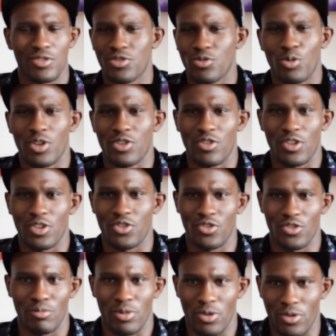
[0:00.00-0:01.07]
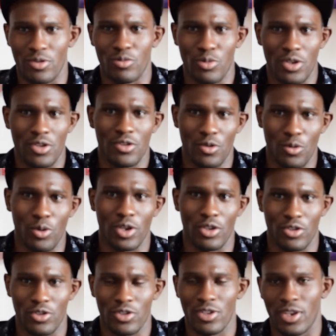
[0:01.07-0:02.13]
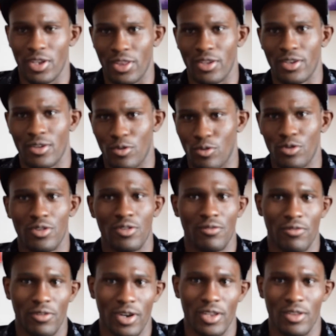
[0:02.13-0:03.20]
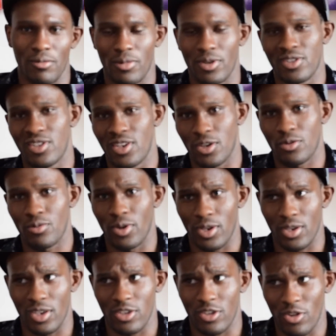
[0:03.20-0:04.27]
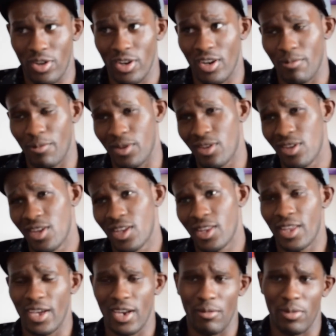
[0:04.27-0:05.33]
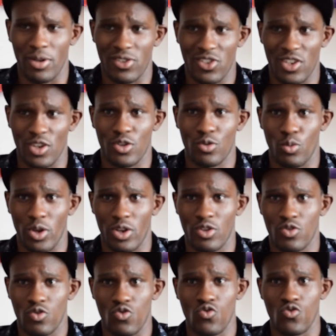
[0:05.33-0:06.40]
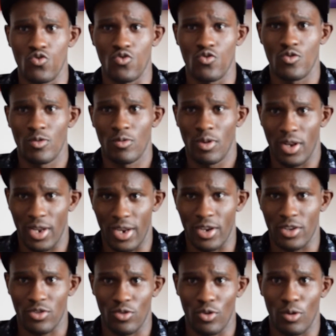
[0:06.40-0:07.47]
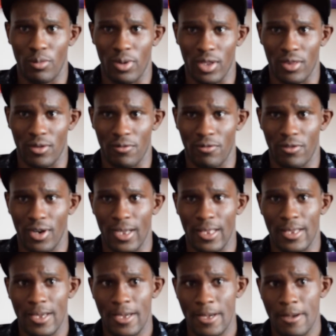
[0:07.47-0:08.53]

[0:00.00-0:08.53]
it was not true, because we knew when Josh Leather couldn't fight about 6 weeks. And they had about 6 weeks to let us know about the fight.